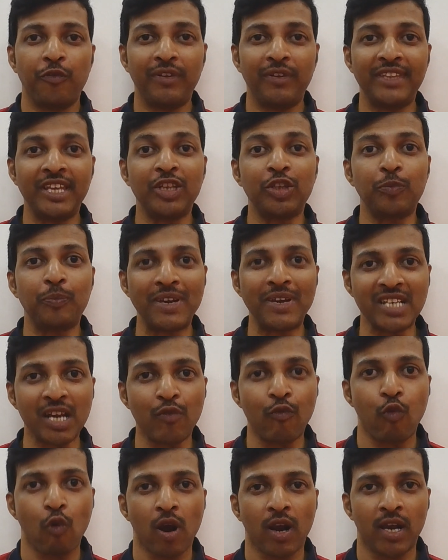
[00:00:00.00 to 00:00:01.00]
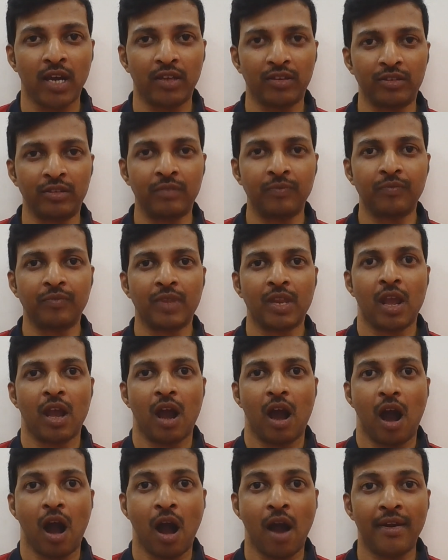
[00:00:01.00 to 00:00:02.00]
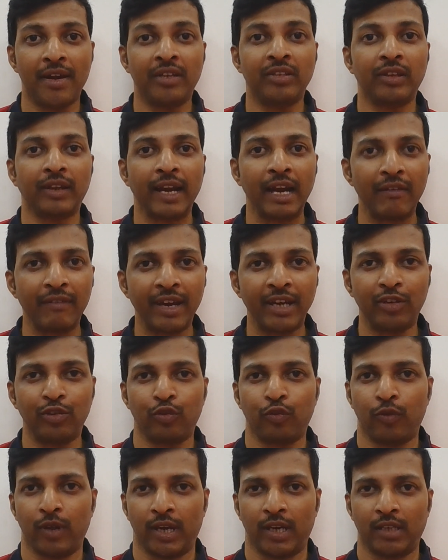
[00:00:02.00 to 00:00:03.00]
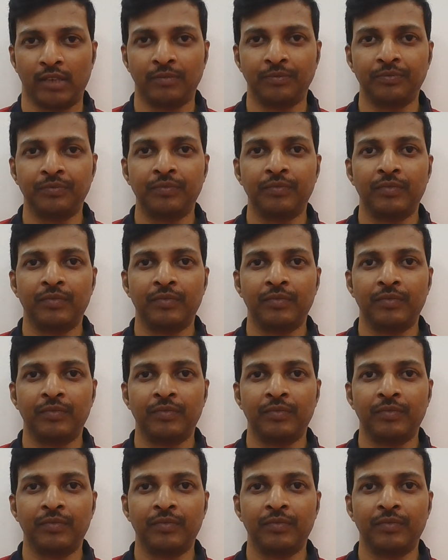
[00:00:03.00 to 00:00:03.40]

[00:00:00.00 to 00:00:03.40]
with a special focus on its relevance for